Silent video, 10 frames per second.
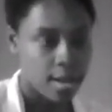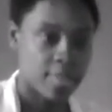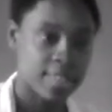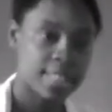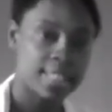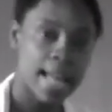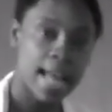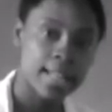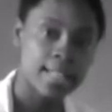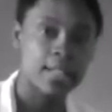the
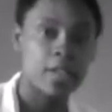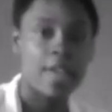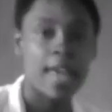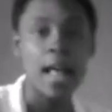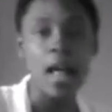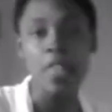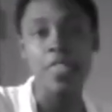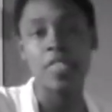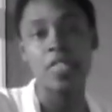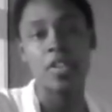status of
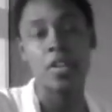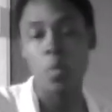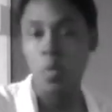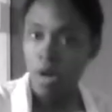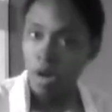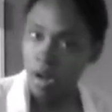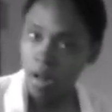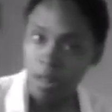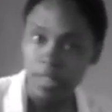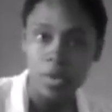health in the
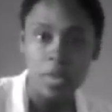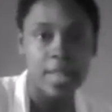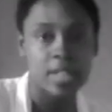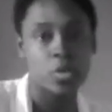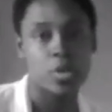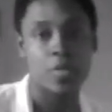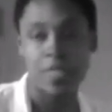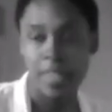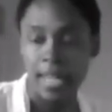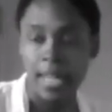world and all that sort of
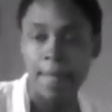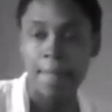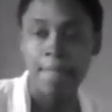thing.